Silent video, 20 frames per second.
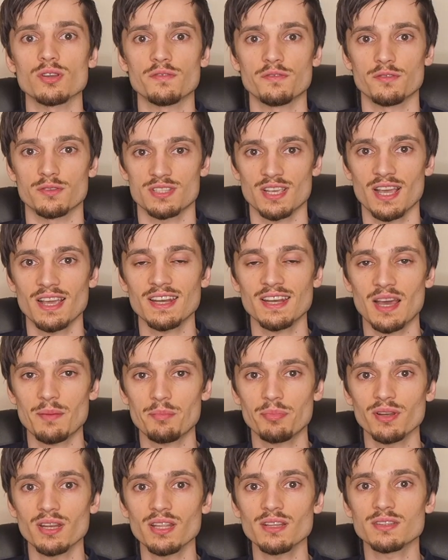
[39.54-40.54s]
if you sign up
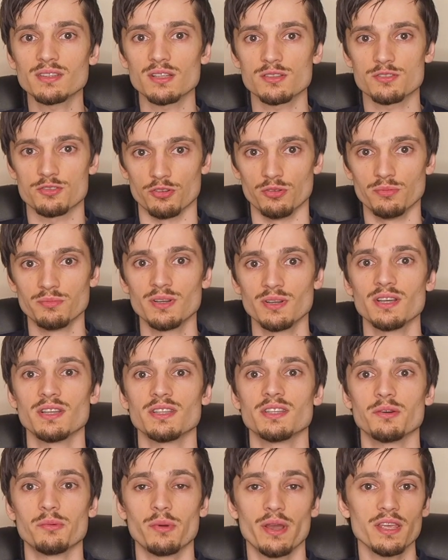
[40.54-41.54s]
on InterZoom,
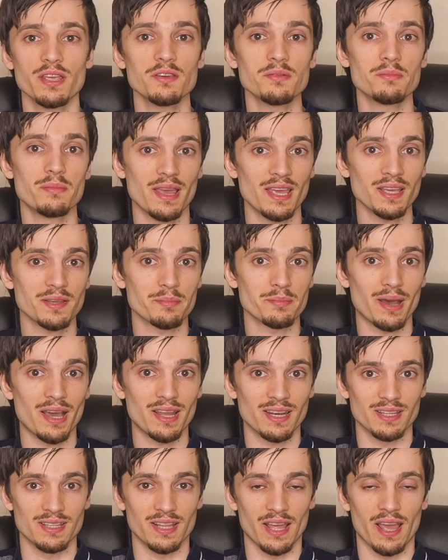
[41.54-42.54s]
the way you make
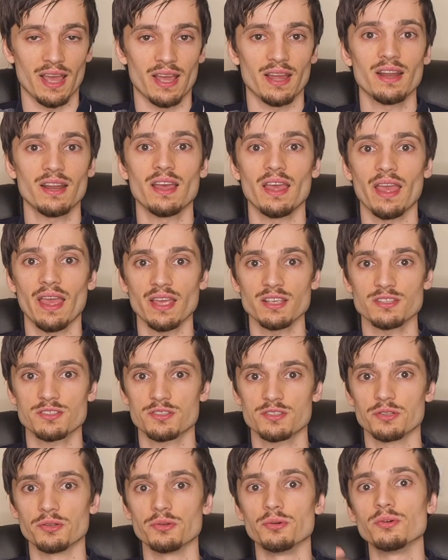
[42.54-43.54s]
money there is
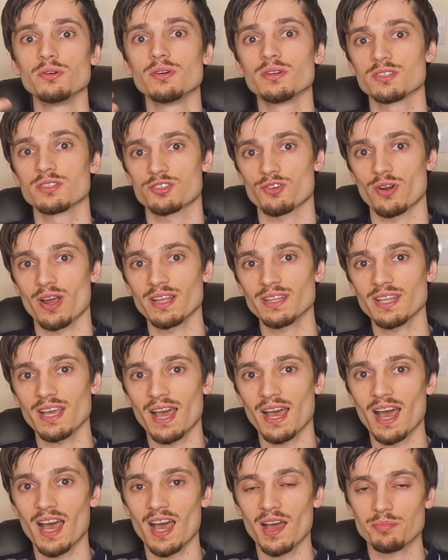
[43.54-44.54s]
to try the
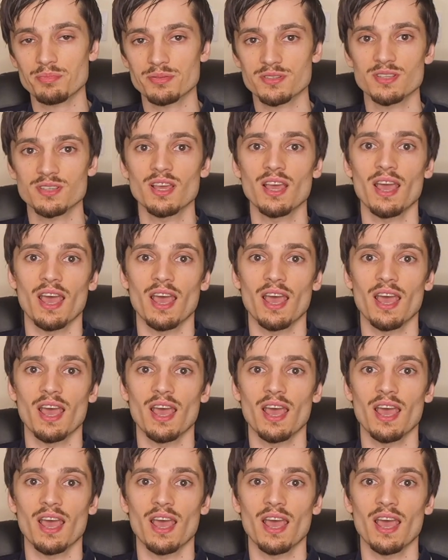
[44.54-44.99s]
apps,